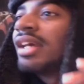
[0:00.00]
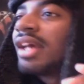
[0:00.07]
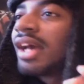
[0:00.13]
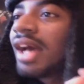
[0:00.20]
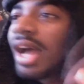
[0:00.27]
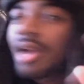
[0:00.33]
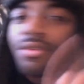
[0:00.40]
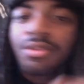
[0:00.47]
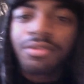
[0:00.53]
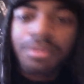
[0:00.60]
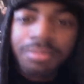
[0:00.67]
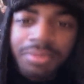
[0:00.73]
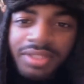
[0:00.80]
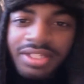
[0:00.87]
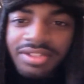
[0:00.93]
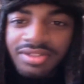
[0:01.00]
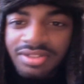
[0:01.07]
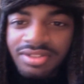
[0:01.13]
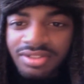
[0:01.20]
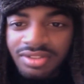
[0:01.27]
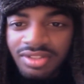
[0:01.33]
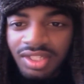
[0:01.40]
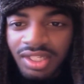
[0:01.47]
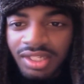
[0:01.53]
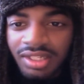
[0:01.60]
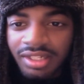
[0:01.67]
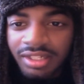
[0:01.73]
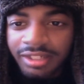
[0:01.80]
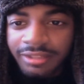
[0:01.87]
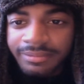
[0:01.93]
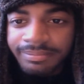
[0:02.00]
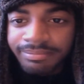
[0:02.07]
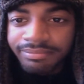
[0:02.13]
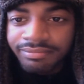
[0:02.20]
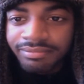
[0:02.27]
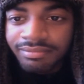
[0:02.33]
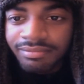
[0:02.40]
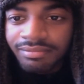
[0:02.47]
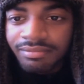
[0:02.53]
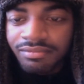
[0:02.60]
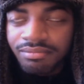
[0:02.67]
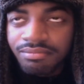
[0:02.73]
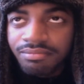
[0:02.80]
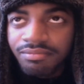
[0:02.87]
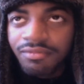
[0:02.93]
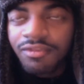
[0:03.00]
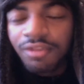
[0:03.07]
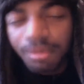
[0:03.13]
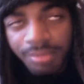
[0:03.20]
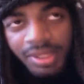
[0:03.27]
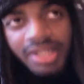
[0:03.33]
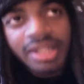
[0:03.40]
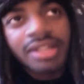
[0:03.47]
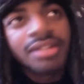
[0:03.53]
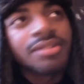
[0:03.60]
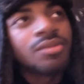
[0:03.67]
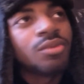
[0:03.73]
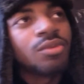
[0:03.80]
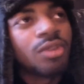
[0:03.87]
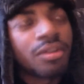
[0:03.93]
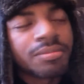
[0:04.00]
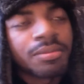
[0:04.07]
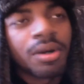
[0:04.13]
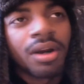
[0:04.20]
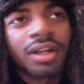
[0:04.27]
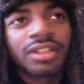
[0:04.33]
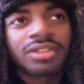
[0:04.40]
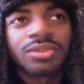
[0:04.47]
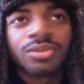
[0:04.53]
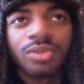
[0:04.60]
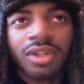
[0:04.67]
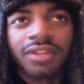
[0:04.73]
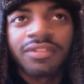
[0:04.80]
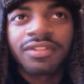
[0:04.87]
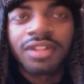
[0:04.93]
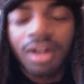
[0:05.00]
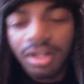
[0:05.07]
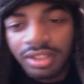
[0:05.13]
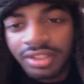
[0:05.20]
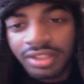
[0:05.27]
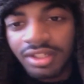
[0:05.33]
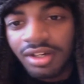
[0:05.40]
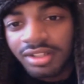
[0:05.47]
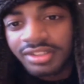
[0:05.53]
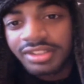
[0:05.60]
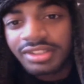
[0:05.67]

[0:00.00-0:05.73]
I would replace the Forbidden Wolfbarks with Call of the Haunted.